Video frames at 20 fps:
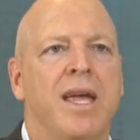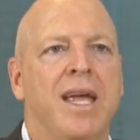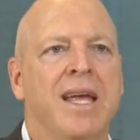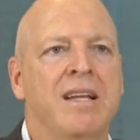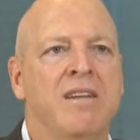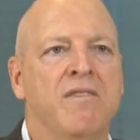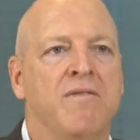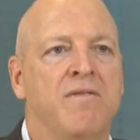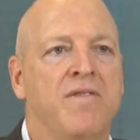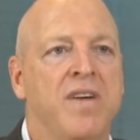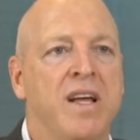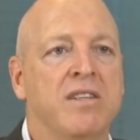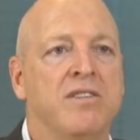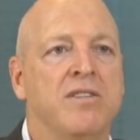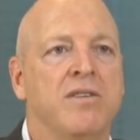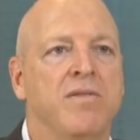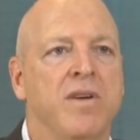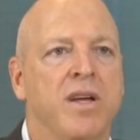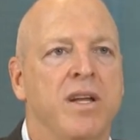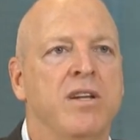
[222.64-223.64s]
in
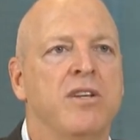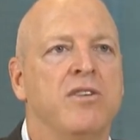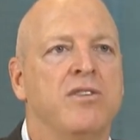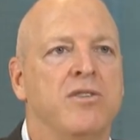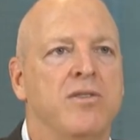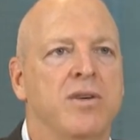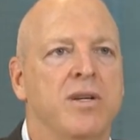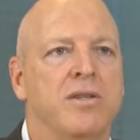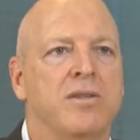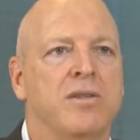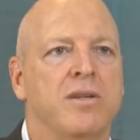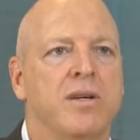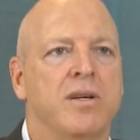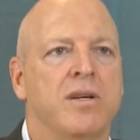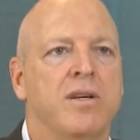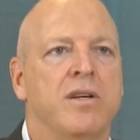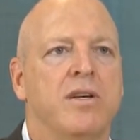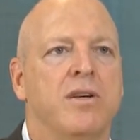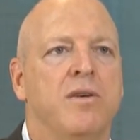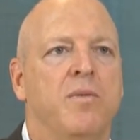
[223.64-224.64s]
defensive industries
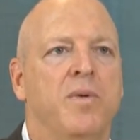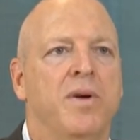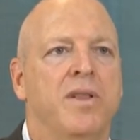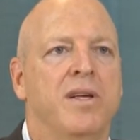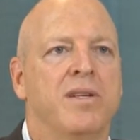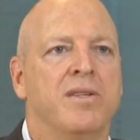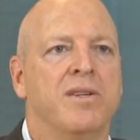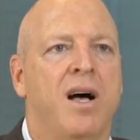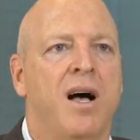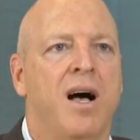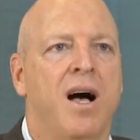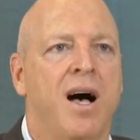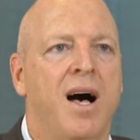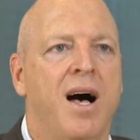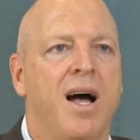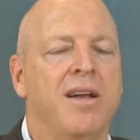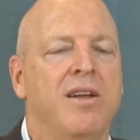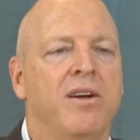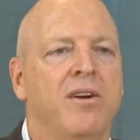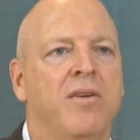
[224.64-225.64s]
where there's a
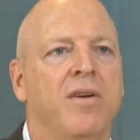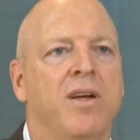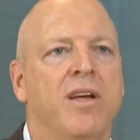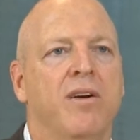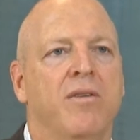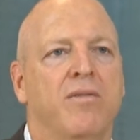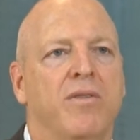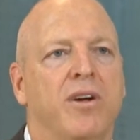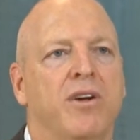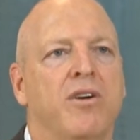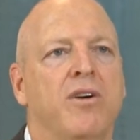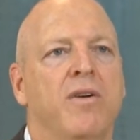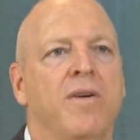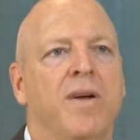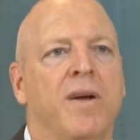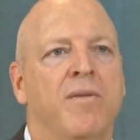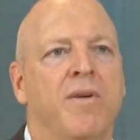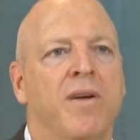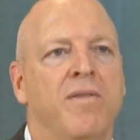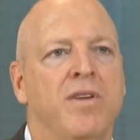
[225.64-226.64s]
high degree of
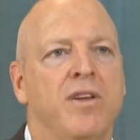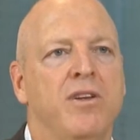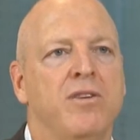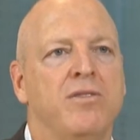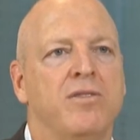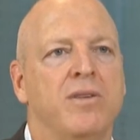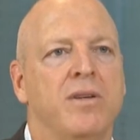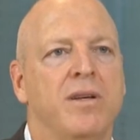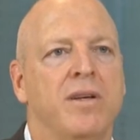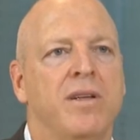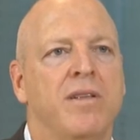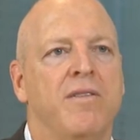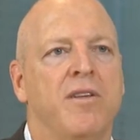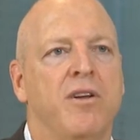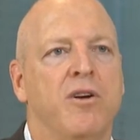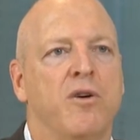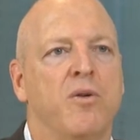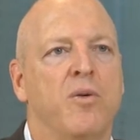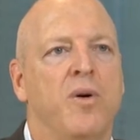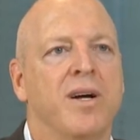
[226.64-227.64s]
recurring revenues
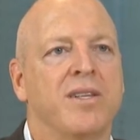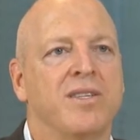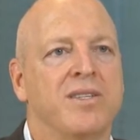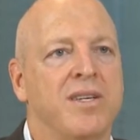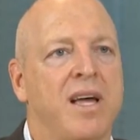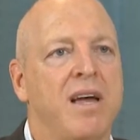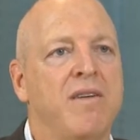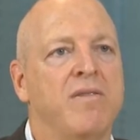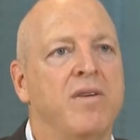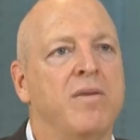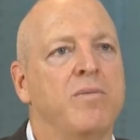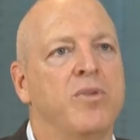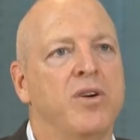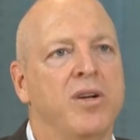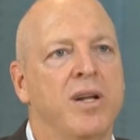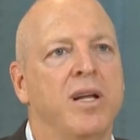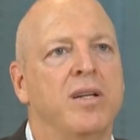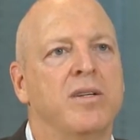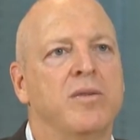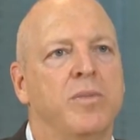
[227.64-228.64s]
that are quite safe and
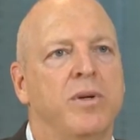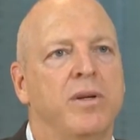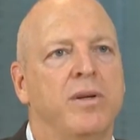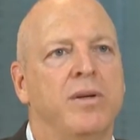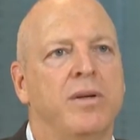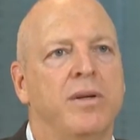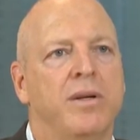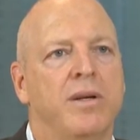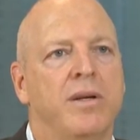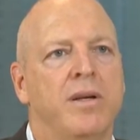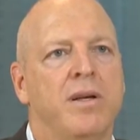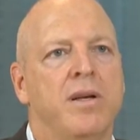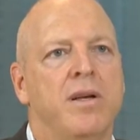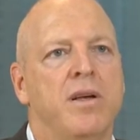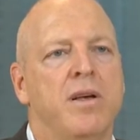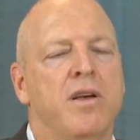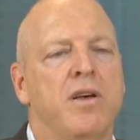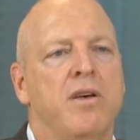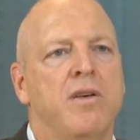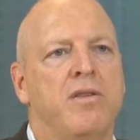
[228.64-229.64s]
predictable.
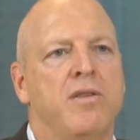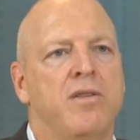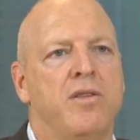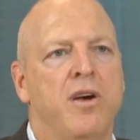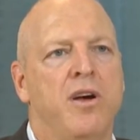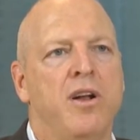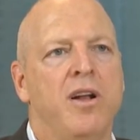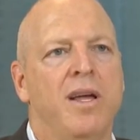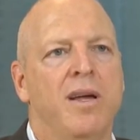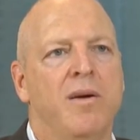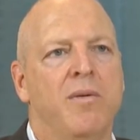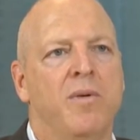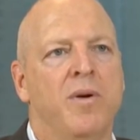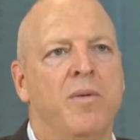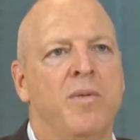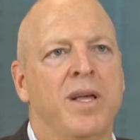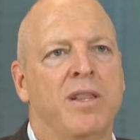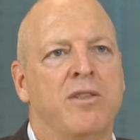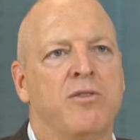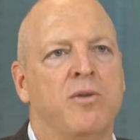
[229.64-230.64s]
Thirdly,
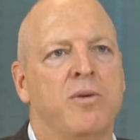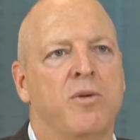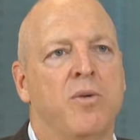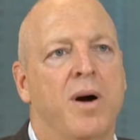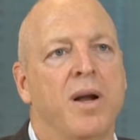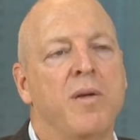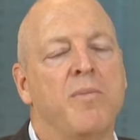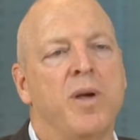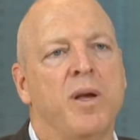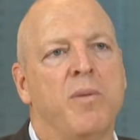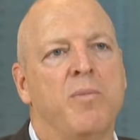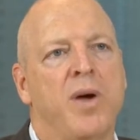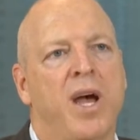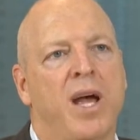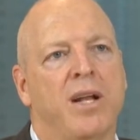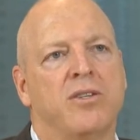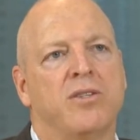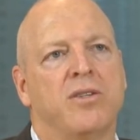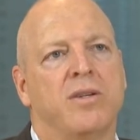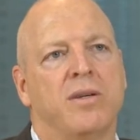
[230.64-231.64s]
we went through quite a big
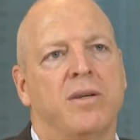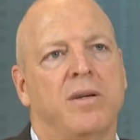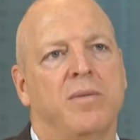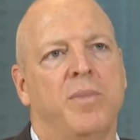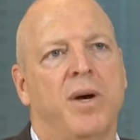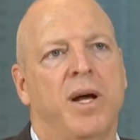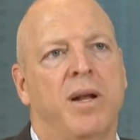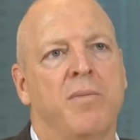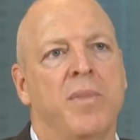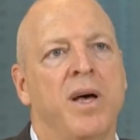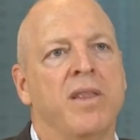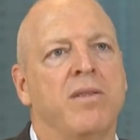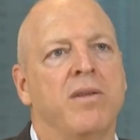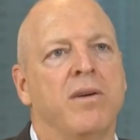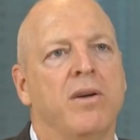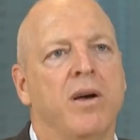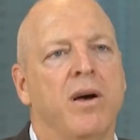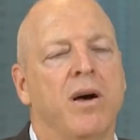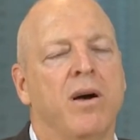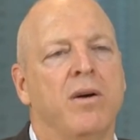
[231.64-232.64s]
patch about a month
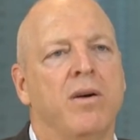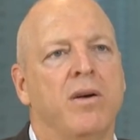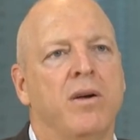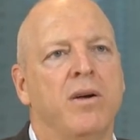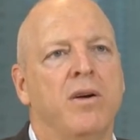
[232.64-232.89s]
ago,